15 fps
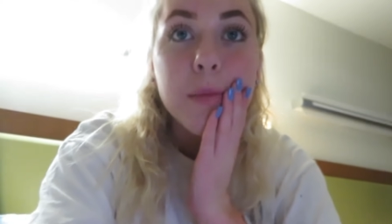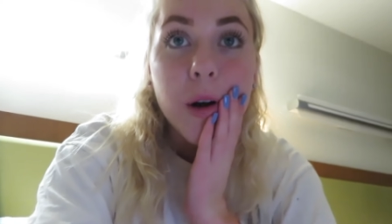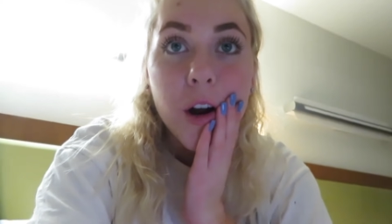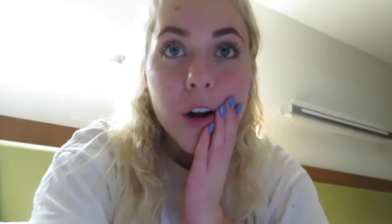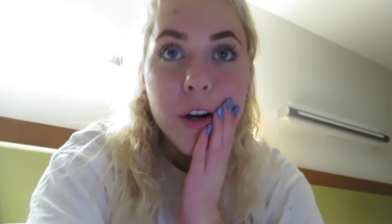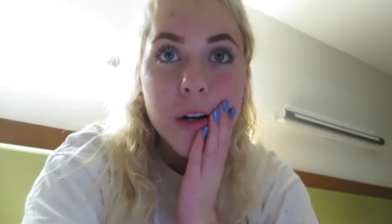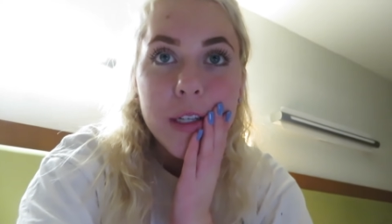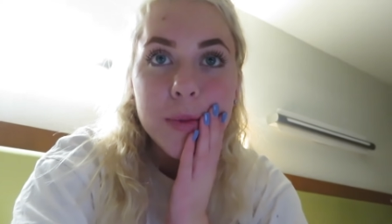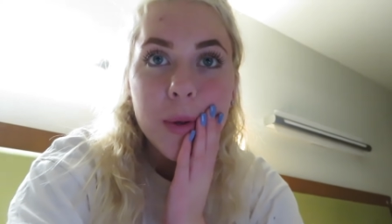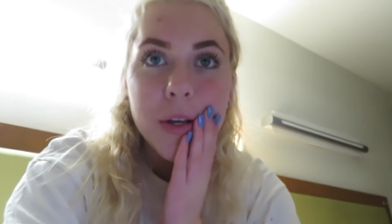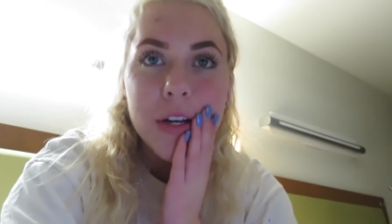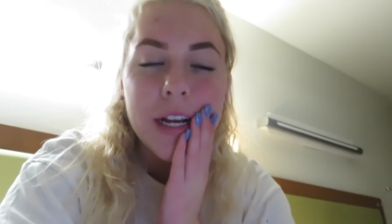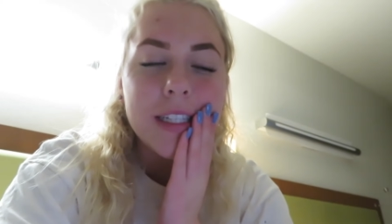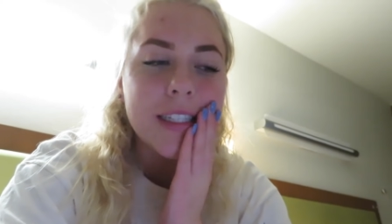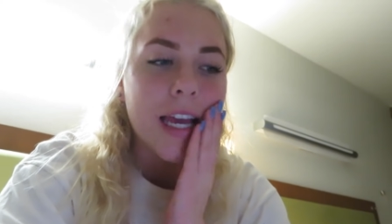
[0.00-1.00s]
Tomorrow is what
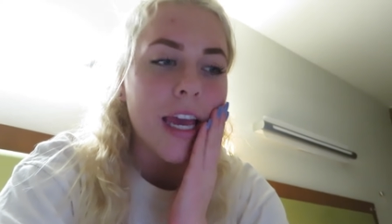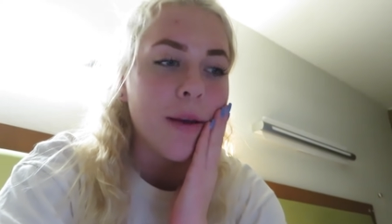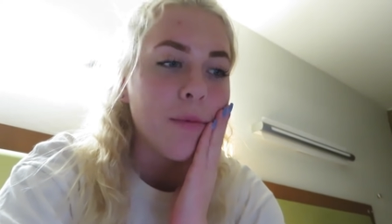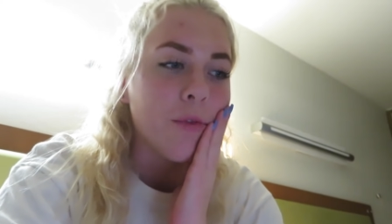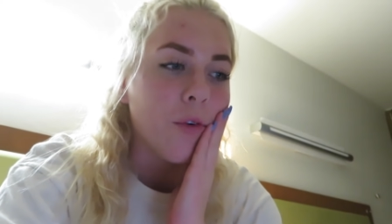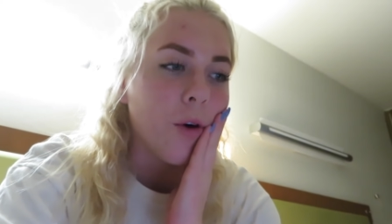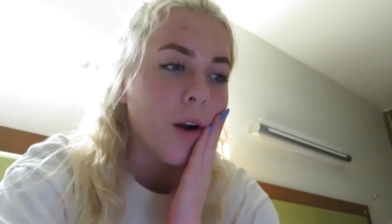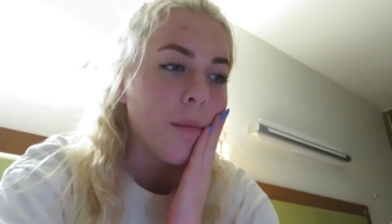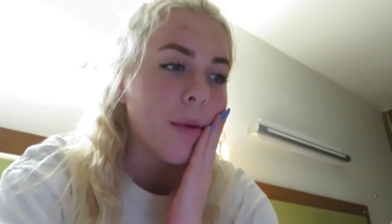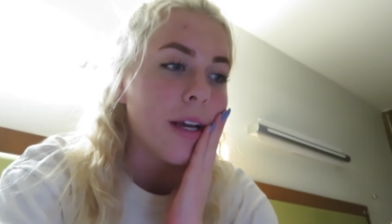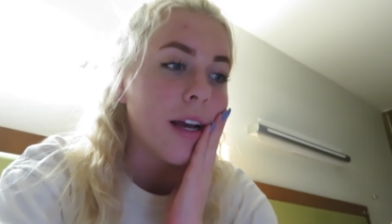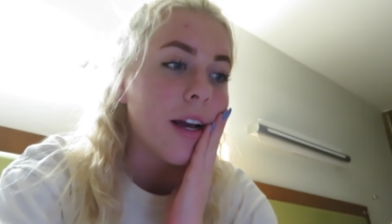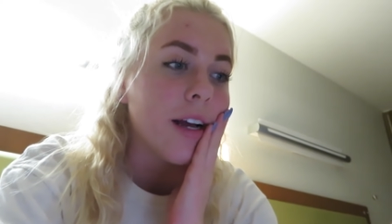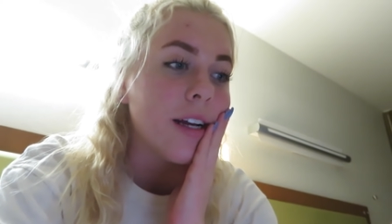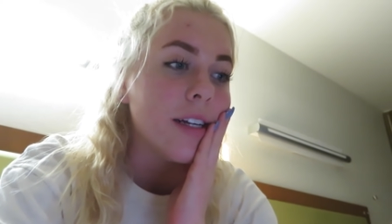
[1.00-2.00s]
you guys came for
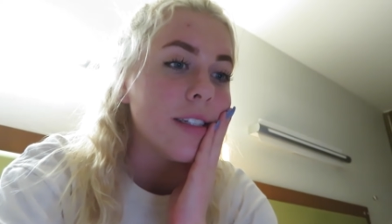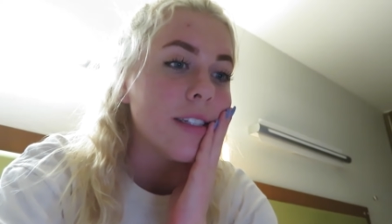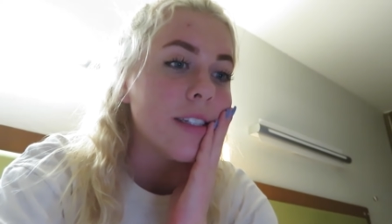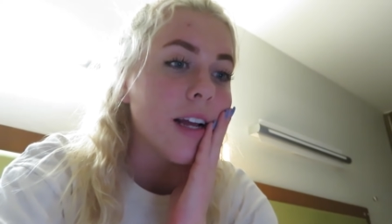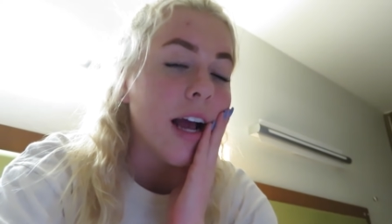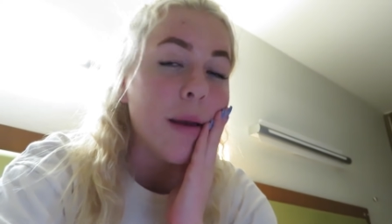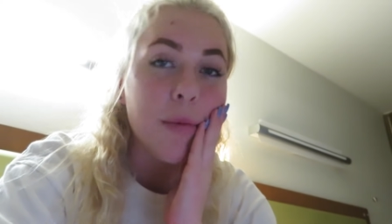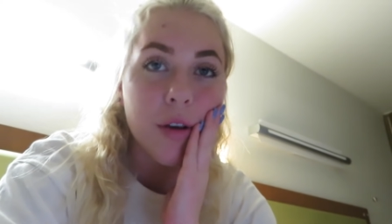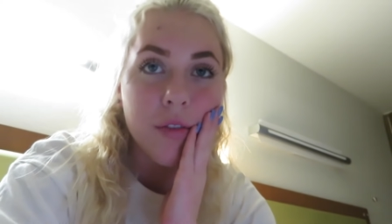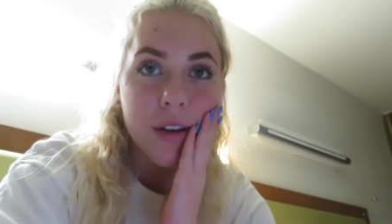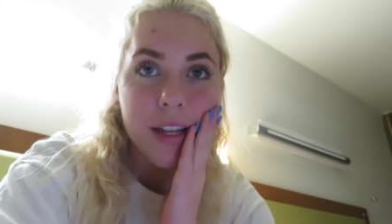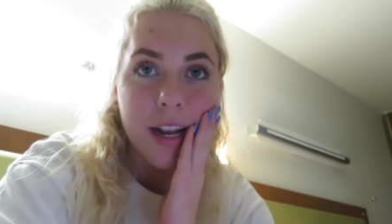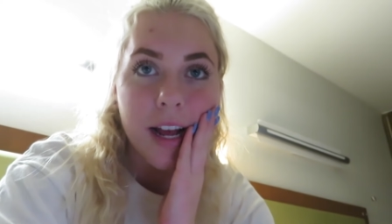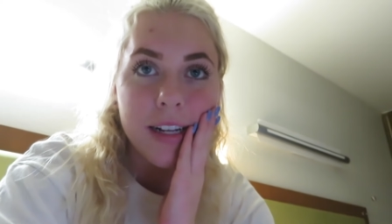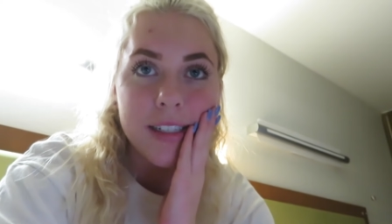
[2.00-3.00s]
because I move
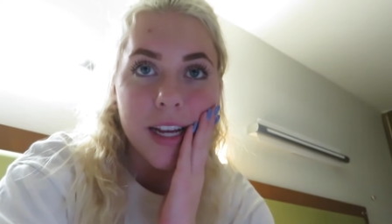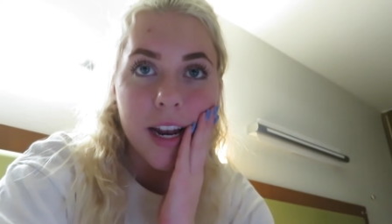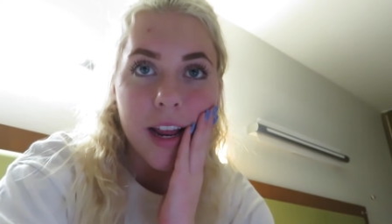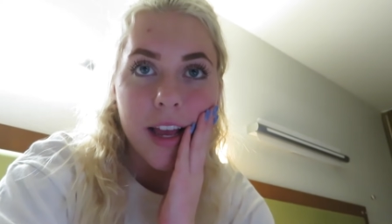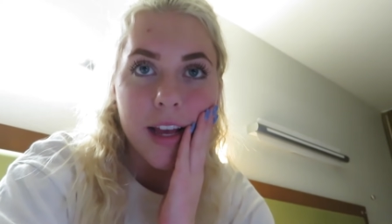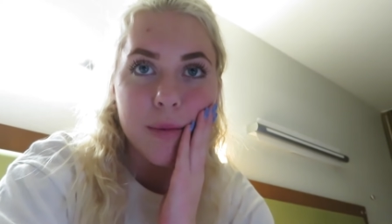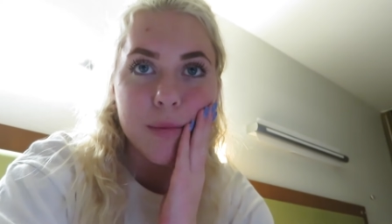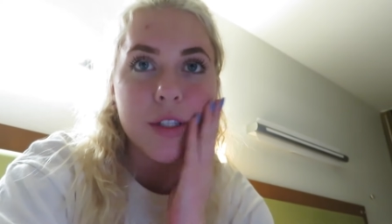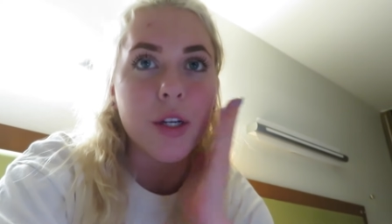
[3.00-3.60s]
in at 10 a.m.